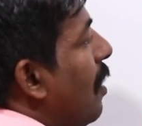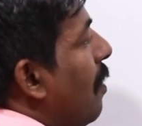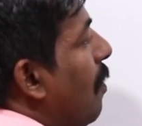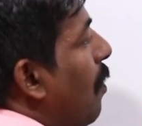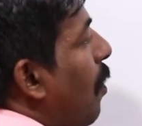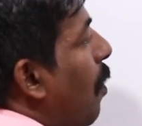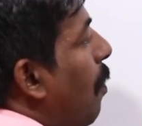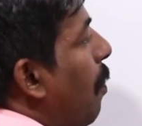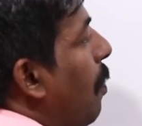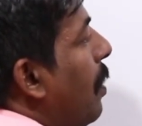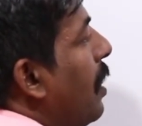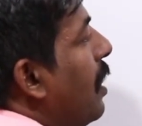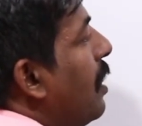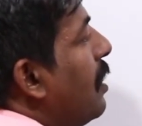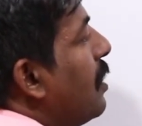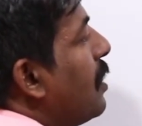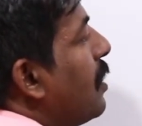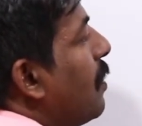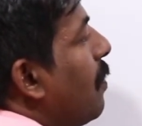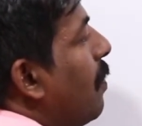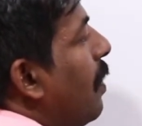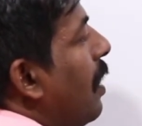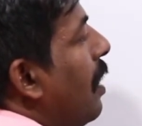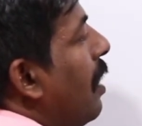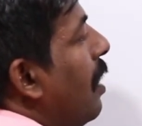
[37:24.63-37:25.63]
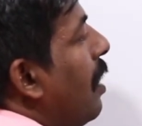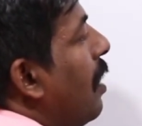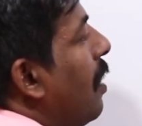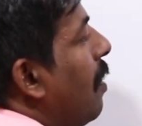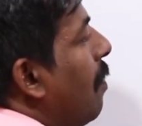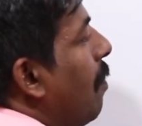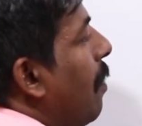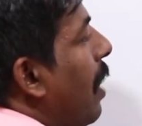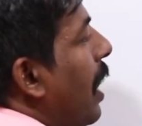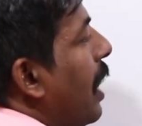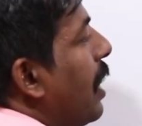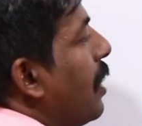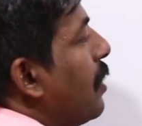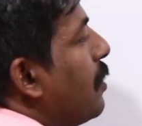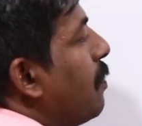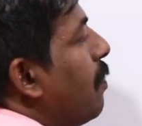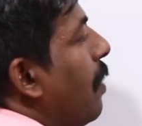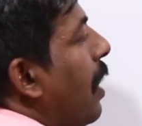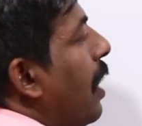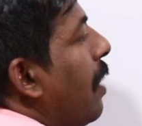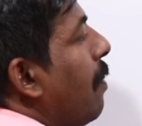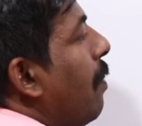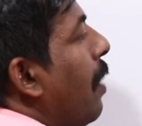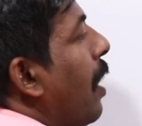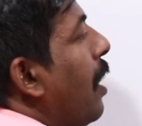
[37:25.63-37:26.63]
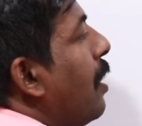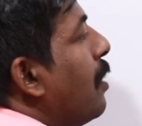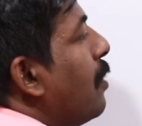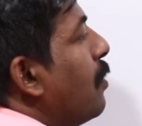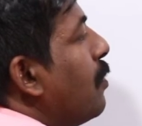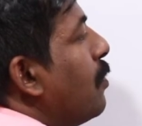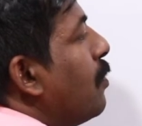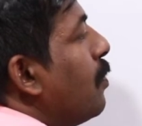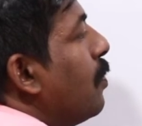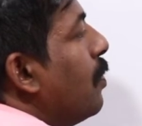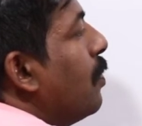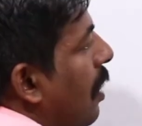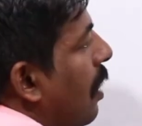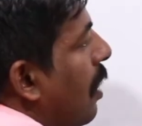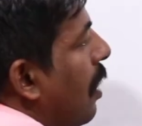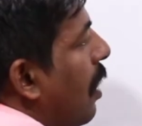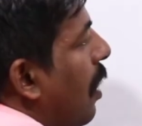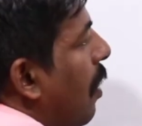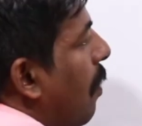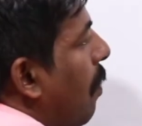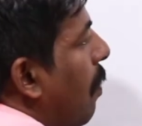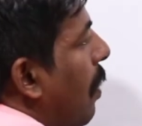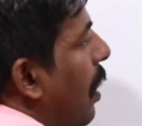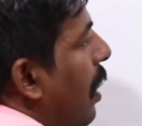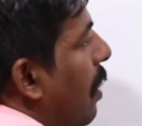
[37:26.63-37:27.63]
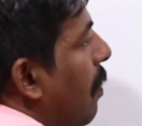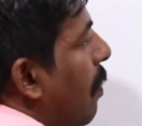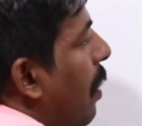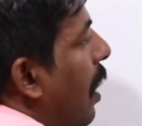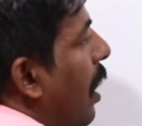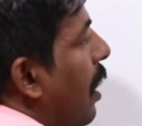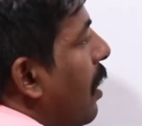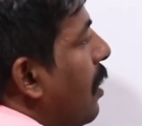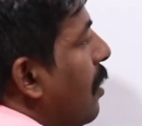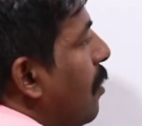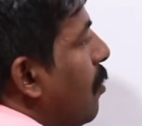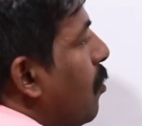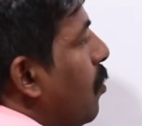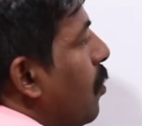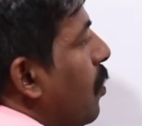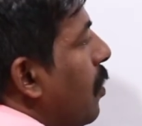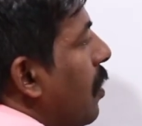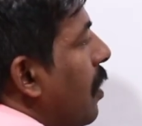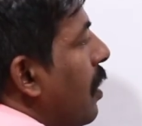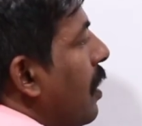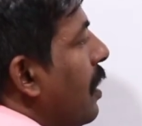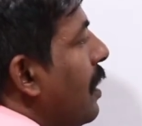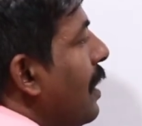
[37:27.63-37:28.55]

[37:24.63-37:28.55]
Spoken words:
open interval minus pi by 2 pi by 2.